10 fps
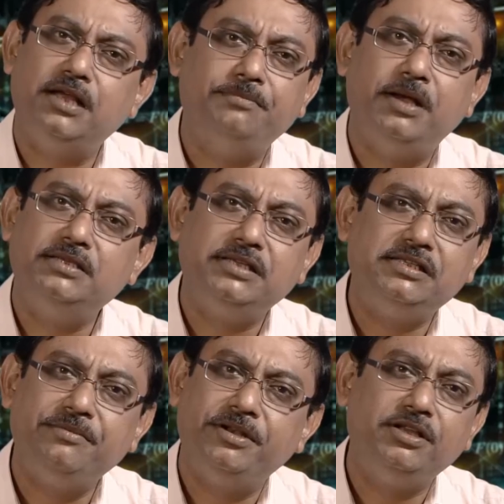unbiased
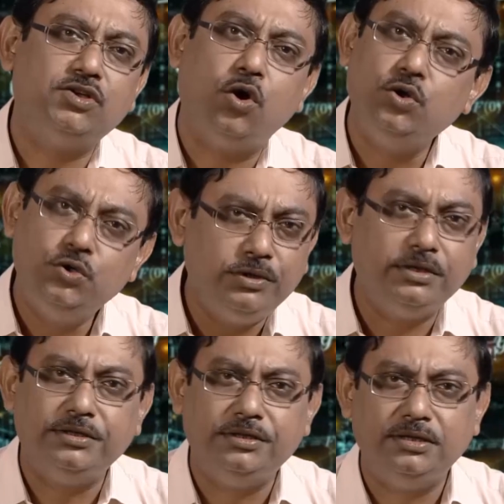estimator is
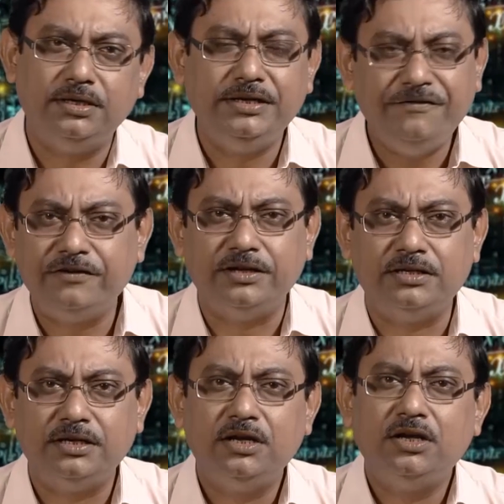altogether different,